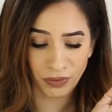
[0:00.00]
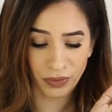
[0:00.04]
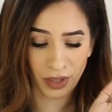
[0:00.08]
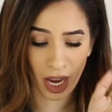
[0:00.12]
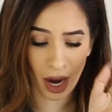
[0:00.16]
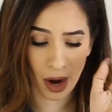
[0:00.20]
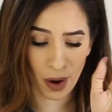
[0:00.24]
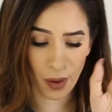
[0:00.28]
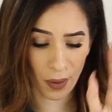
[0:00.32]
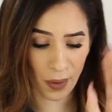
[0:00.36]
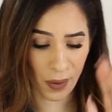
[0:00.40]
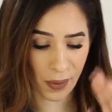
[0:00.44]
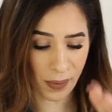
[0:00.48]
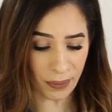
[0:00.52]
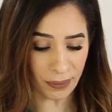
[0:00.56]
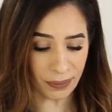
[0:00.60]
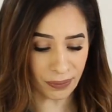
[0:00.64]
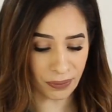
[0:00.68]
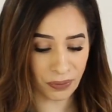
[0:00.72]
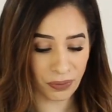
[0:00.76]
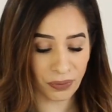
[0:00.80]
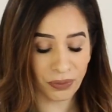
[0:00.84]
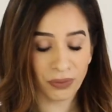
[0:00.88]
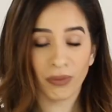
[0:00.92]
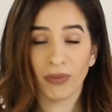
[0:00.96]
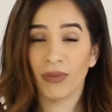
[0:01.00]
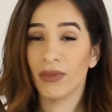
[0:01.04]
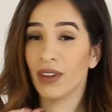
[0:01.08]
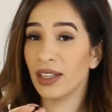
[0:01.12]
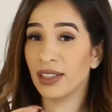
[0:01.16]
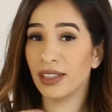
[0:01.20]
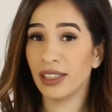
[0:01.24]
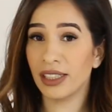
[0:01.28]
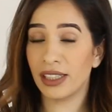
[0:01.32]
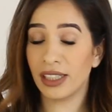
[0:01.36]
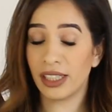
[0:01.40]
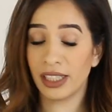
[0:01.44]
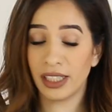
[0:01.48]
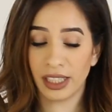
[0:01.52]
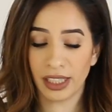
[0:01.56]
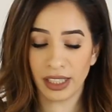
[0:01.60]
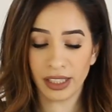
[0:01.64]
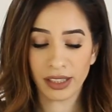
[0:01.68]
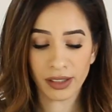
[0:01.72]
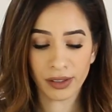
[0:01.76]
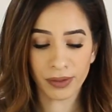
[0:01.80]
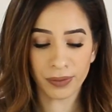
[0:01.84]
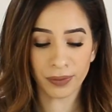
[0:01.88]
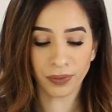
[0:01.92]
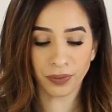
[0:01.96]
Now, let's see
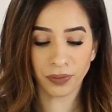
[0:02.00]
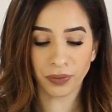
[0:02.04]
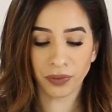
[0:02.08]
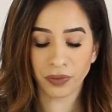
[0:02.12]
this.